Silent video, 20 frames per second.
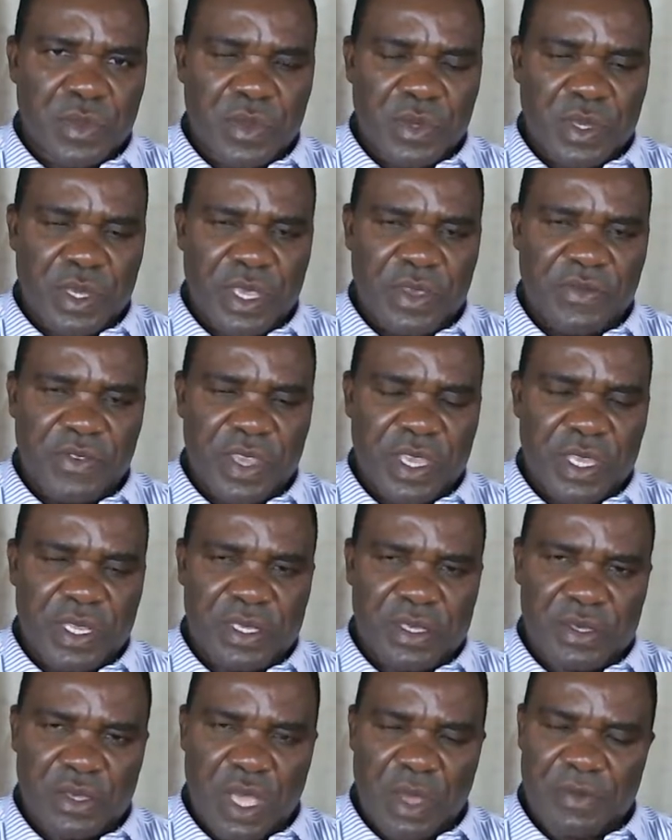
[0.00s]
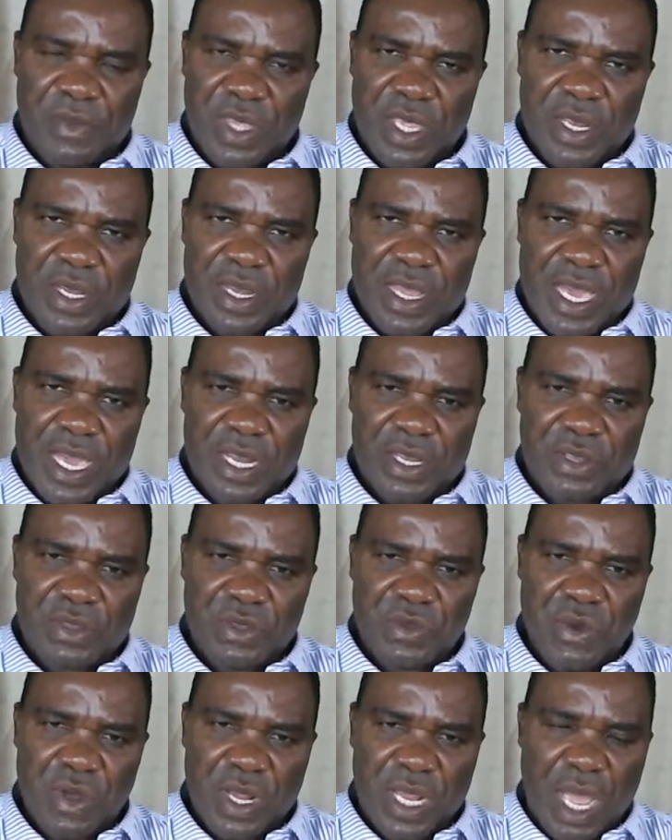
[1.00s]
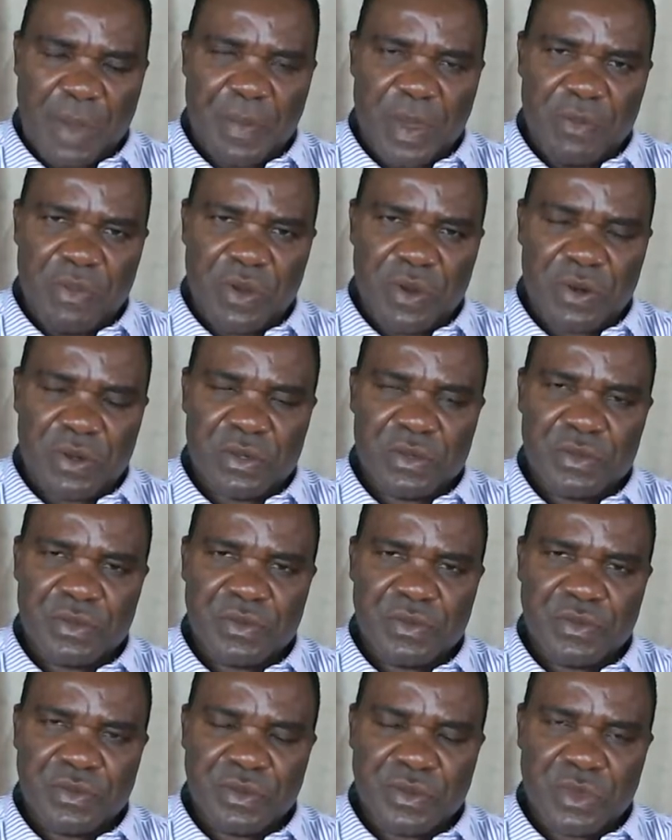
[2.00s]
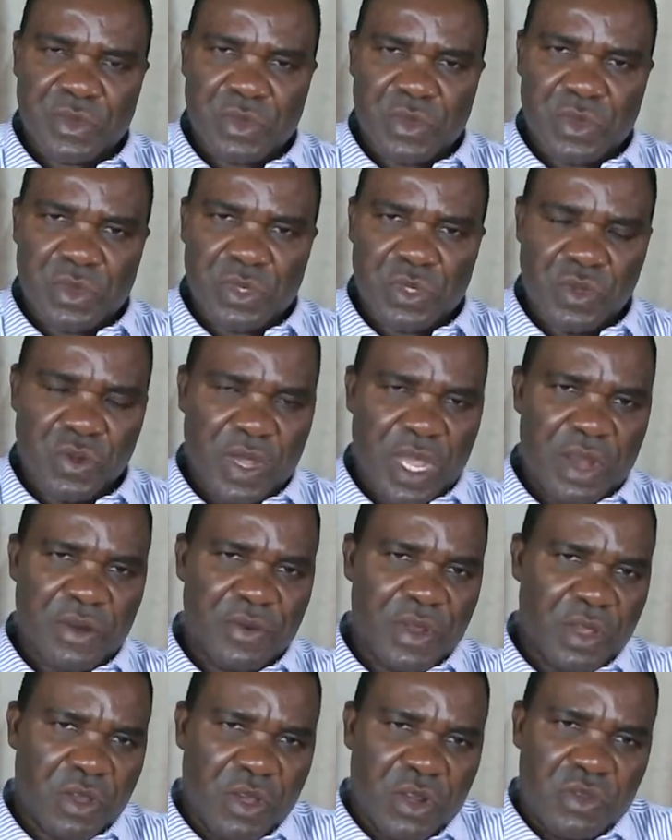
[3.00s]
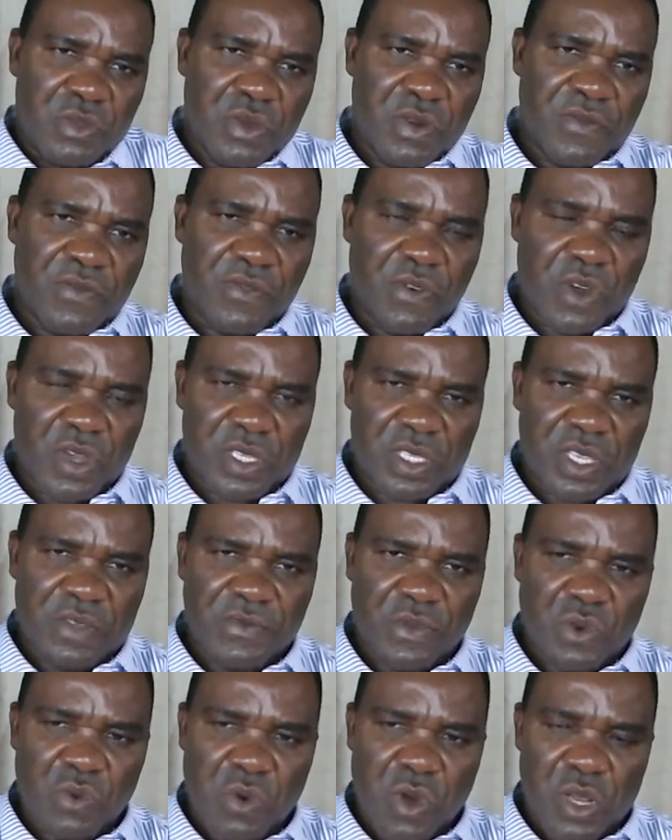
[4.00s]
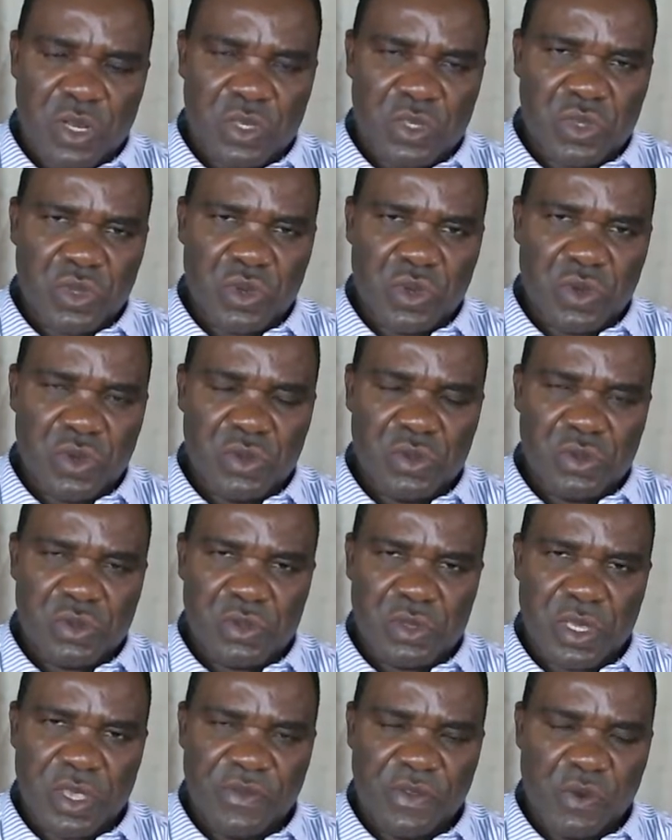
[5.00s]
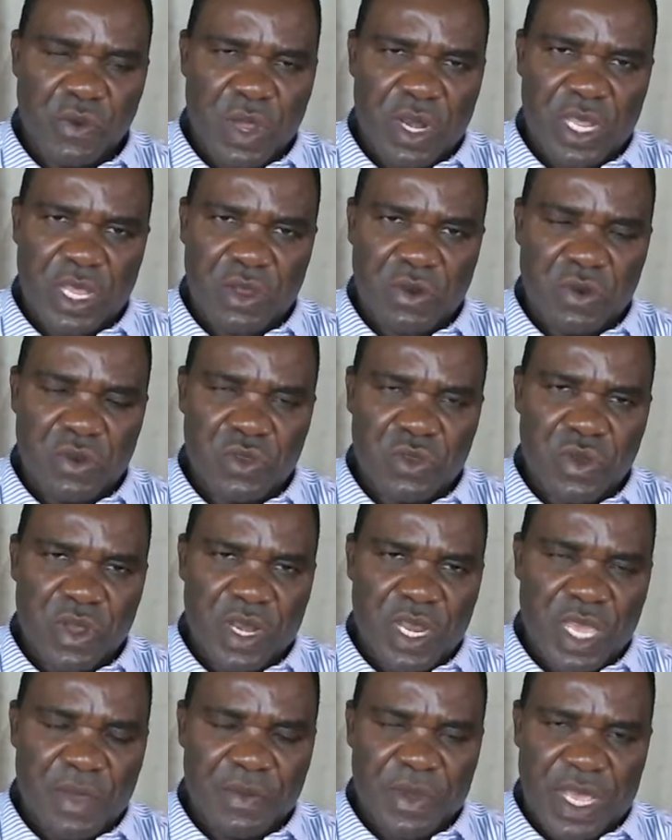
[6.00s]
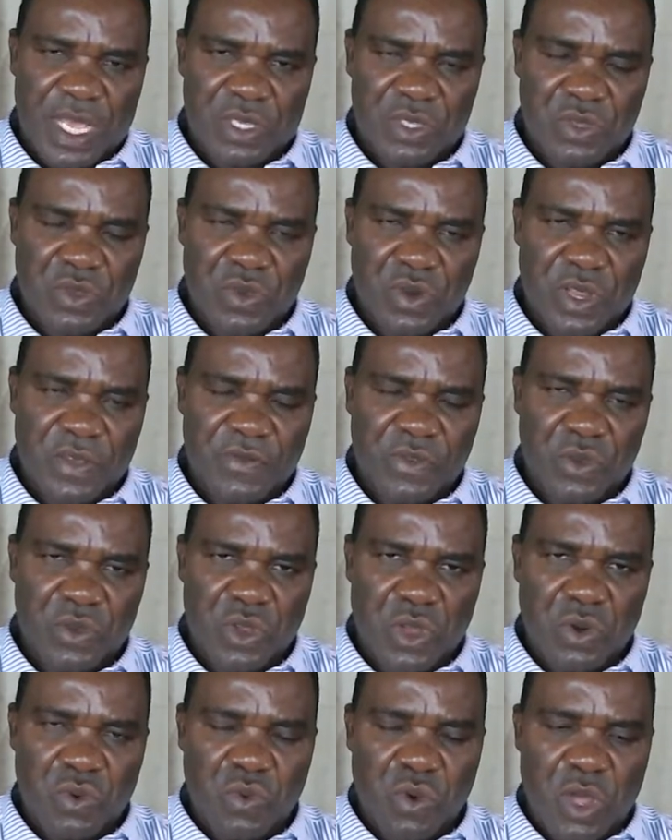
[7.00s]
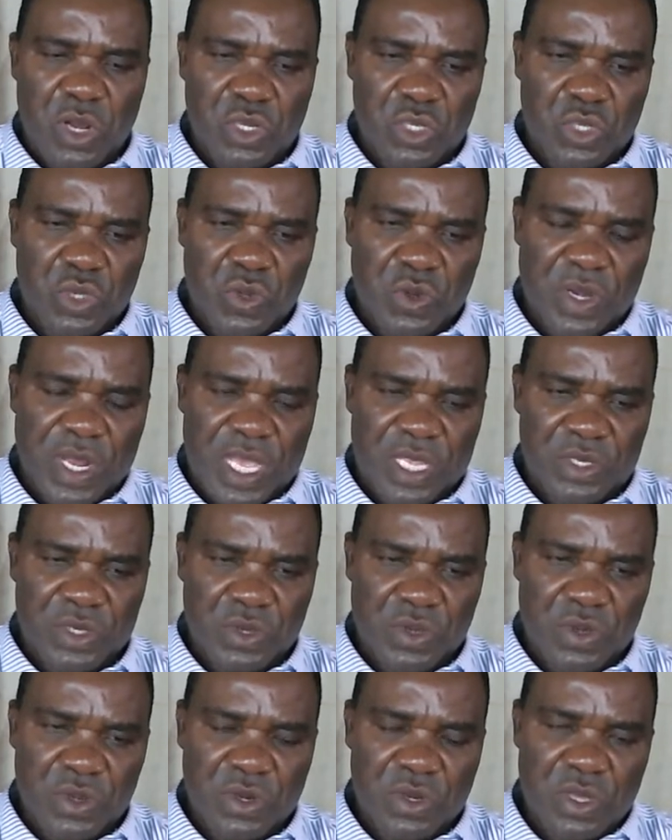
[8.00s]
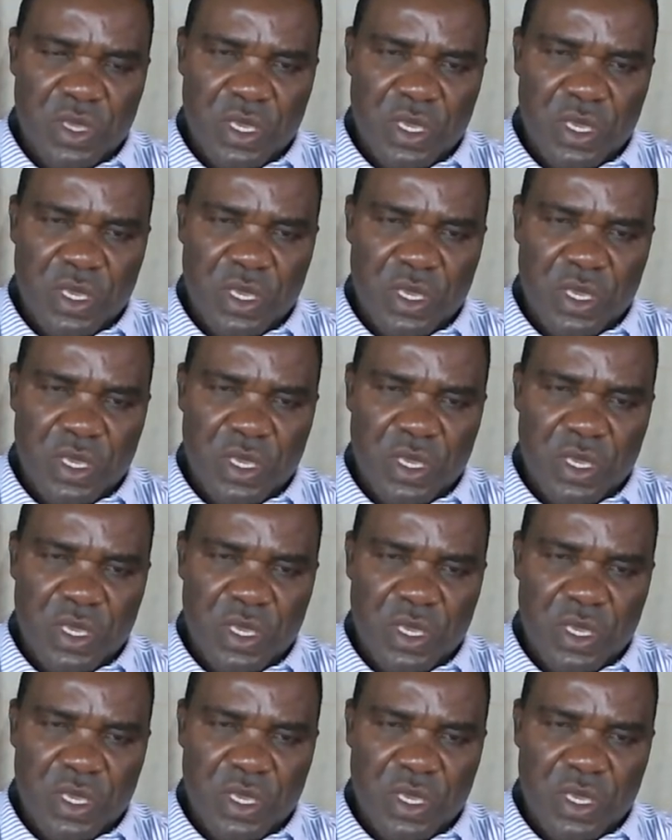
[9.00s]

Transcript: If it's something that you're capable, you can record your voice if you want to. If you want to include your name, that's good. If you don't want to, that's good.